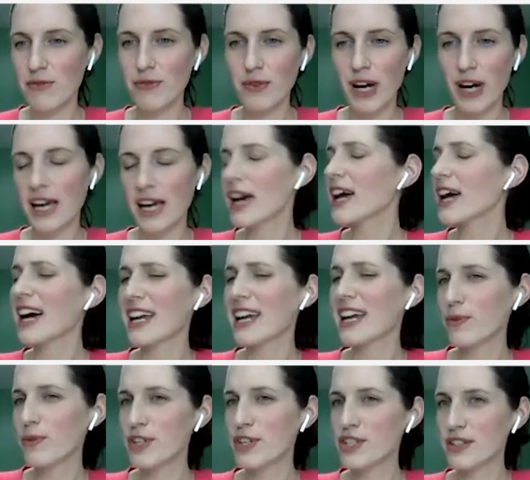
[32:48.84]
I kind of
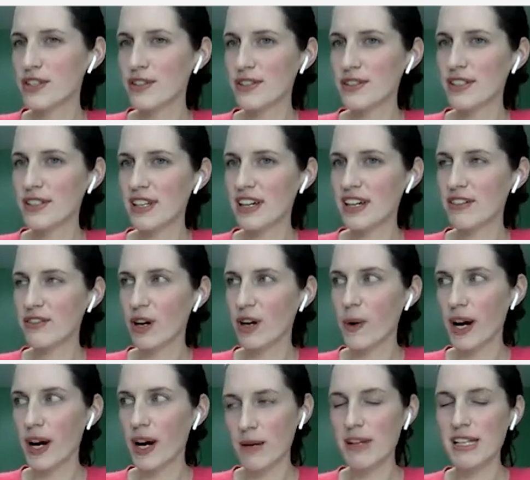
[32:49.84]
wish those
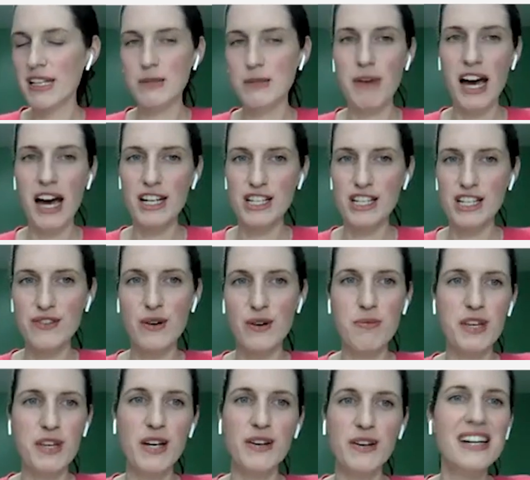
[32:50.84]
requirements matched for
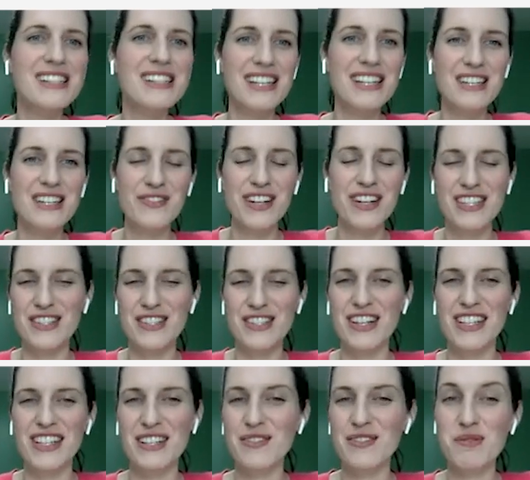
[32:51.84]
POAs and advanced
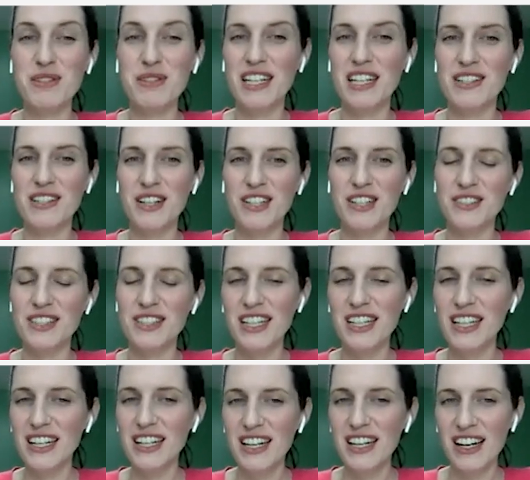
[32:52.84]
directives, but they don't.
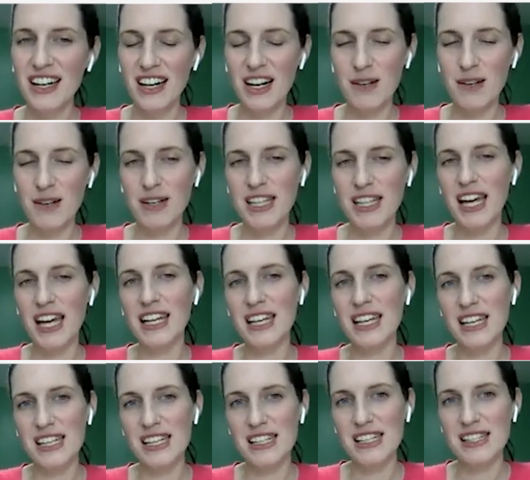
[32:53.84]
And
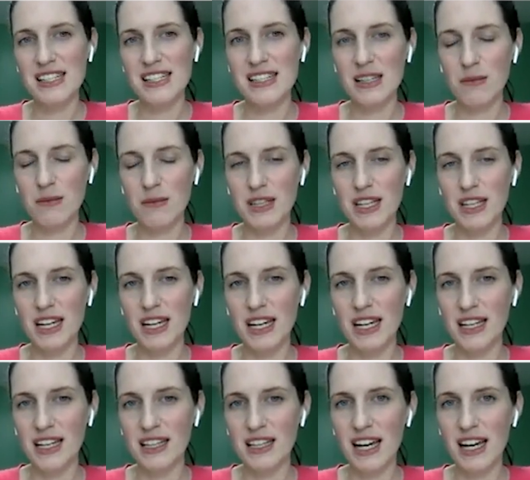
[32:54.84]
that is
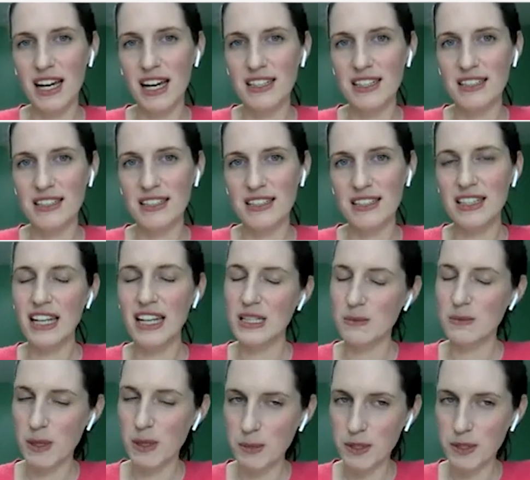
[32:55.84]
something that gets
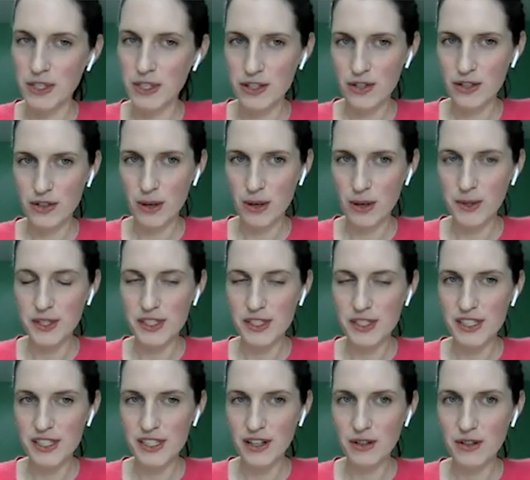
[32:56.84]
people into trouble.
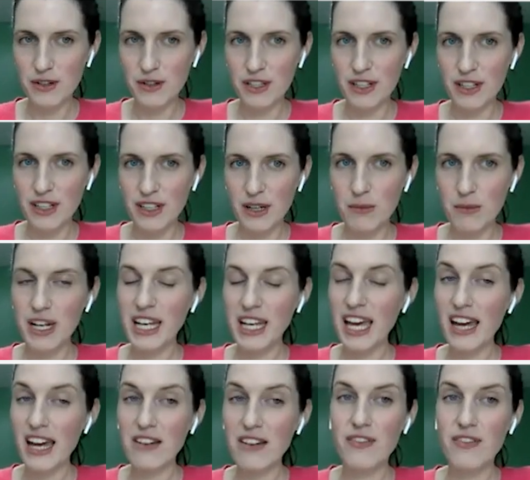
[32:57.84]
So, but
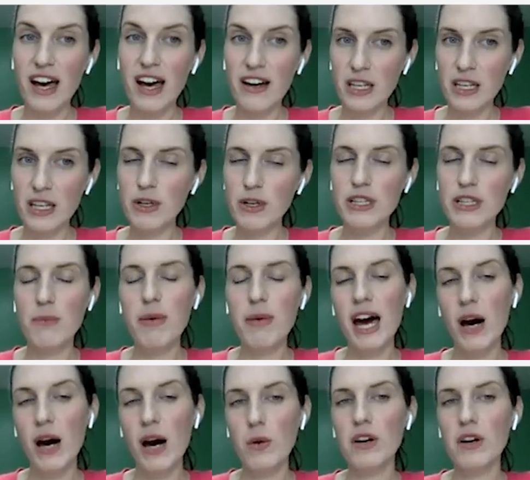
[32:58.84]
again, valuable. The
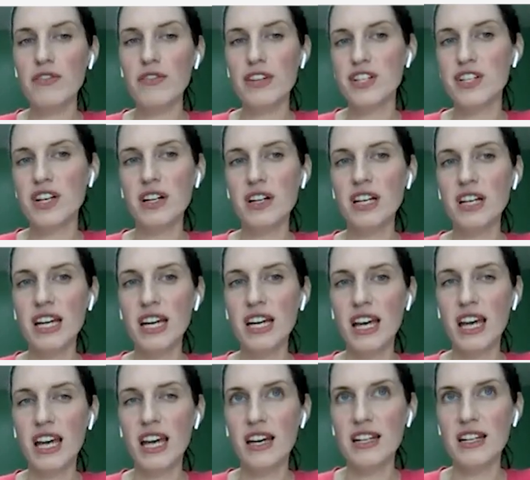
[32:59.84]
power of attorney
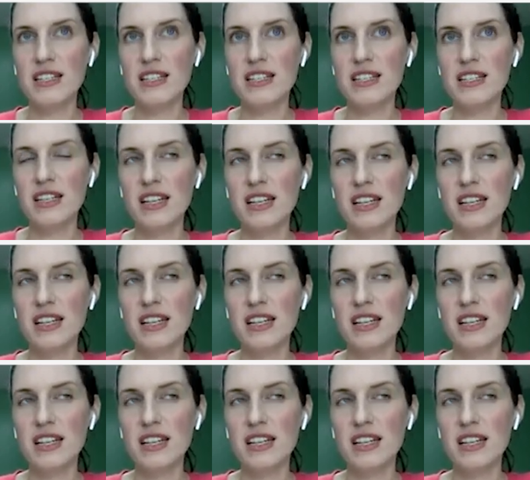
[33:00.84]
and